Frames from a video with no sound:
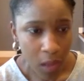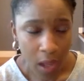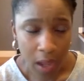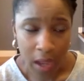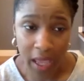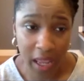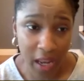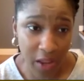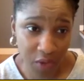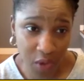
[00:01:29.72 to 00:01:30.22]

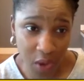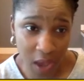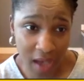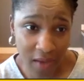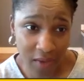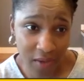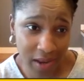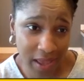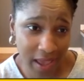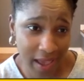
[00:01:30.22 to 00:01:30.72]
And if you
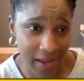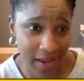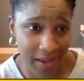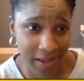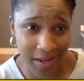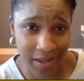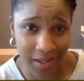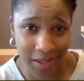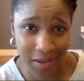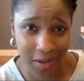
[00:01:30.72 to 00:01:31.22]
haven't had
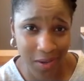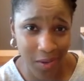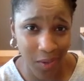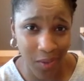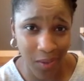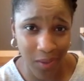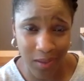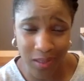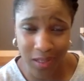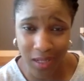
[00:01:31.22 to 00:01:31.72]
any
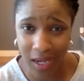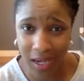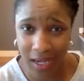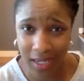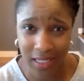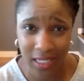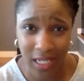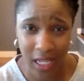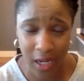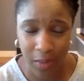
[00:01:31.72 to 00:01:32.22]
goals
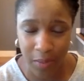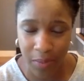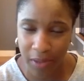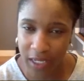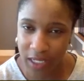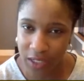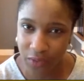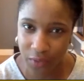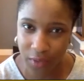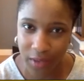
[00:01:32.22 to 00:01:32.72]
set in
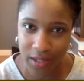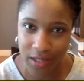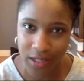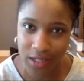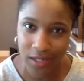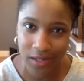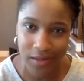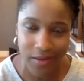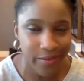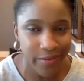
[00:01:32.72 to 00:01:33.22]
place for this
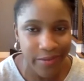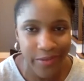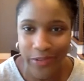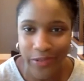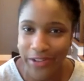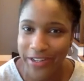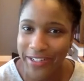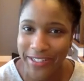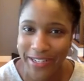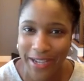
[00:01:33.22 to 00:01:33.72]
year,
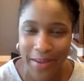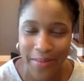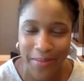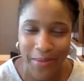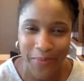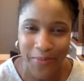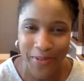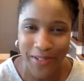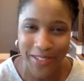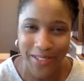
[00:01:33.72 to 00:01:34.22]
great time
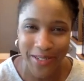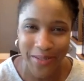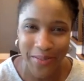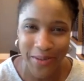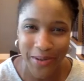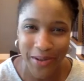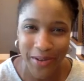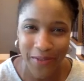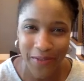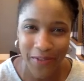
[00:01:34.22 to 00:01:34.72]
to put some
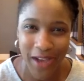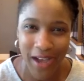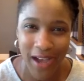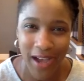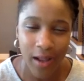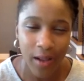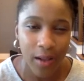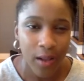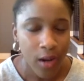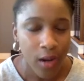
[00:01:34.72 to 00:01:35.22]
on
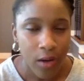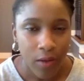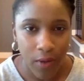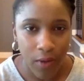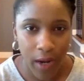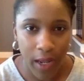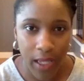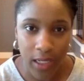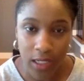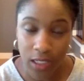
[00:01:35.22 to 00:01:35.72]
file,
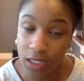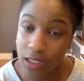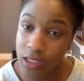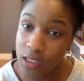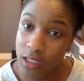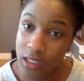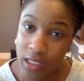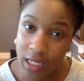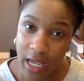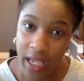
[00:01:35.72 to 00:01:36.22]
right?
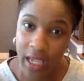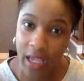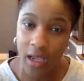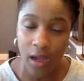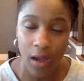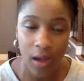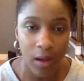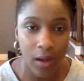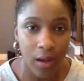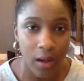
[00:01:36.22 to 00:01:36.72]
Just take
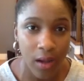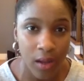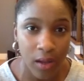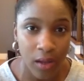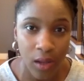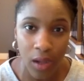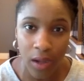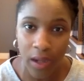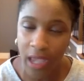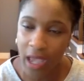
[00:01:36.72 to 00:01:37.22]
a
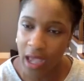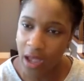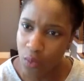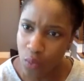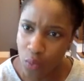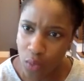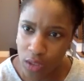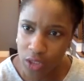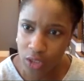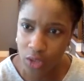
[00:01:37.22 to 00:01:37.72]
look at
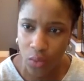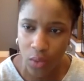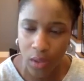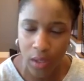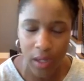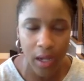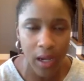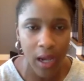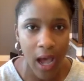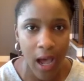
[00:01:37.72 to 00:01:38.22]
what you
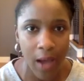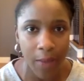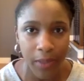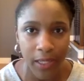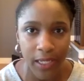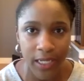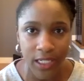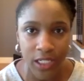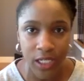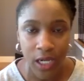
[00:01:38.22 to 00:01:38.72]
want to
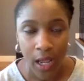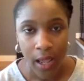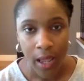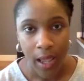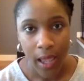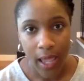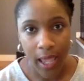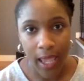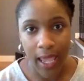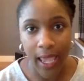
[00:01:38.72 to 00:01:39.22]
accomplish
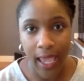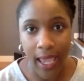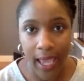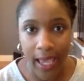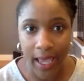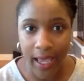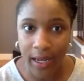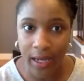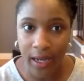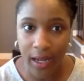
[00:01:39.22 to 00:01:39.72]

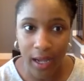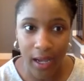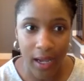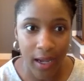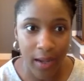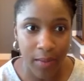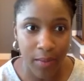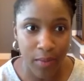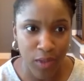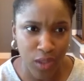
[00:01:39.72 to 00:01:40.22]
and
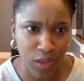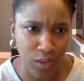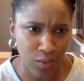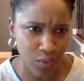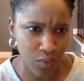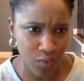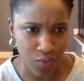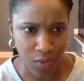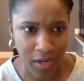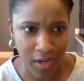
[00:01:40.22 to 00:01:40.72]
just
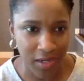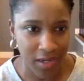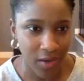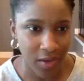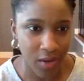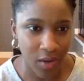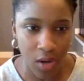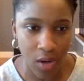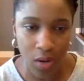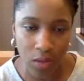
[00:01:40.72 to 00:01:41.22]
write down
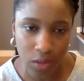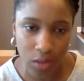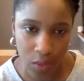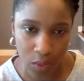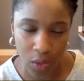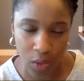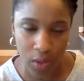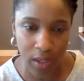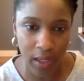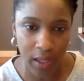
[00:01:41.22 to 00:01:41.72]
your goals, and
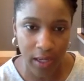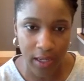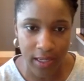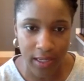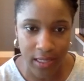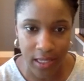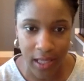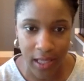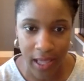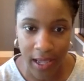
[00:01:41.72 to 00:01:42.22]
we'll get
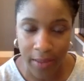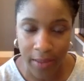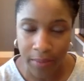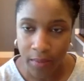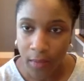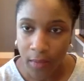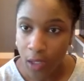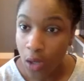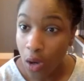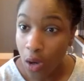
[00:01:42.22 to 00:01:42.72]
into that.
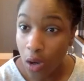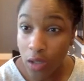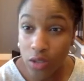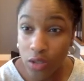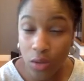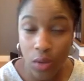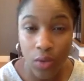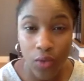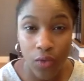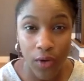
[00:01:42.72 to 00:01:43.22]

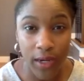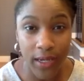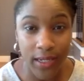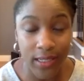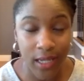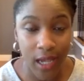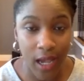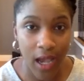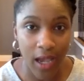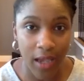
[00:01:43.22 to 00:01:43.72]
Also, a great
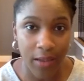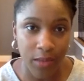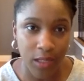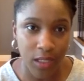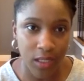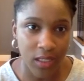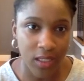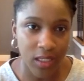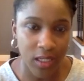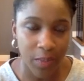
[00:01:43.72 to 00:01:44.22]
time
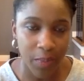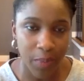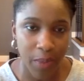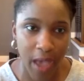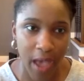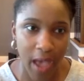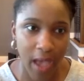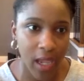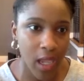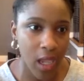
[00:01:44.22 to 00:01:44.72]
to sit
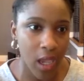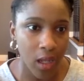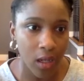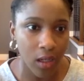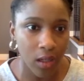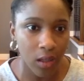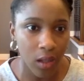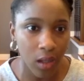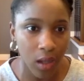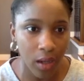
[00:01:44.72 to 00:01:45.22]
back
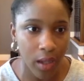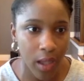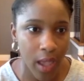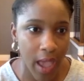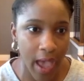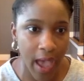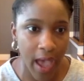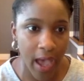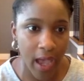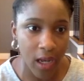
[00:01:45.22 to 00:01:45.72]
and look
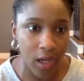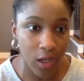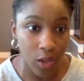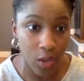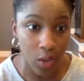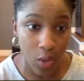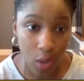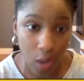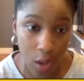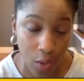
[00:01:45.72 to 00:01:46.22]
at
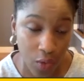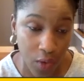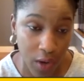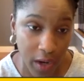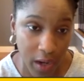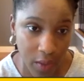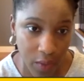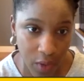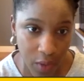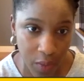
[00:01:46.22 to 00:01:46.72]
your
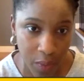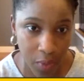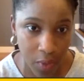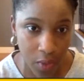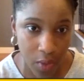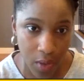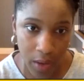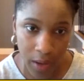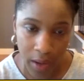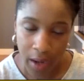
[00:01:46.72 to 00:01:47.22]
credit
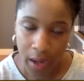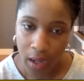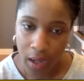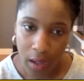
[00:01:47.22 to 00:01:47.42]
report.